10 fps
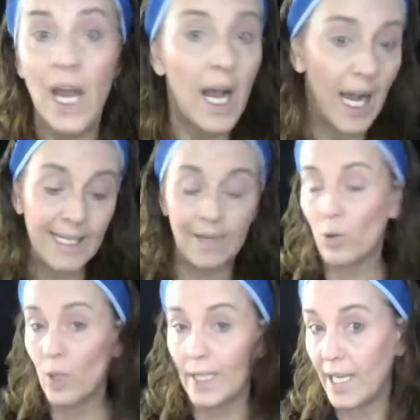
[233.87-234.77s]
I never
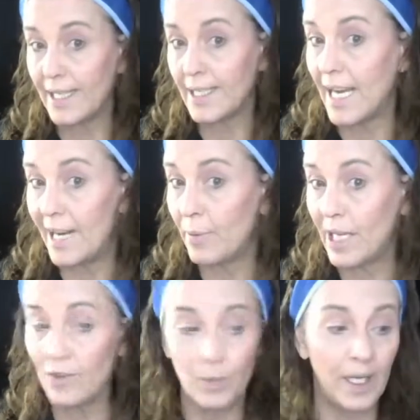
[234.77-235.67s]
really got into
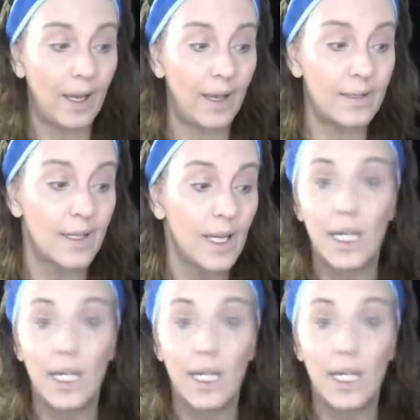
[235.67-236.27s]
eyebrows because,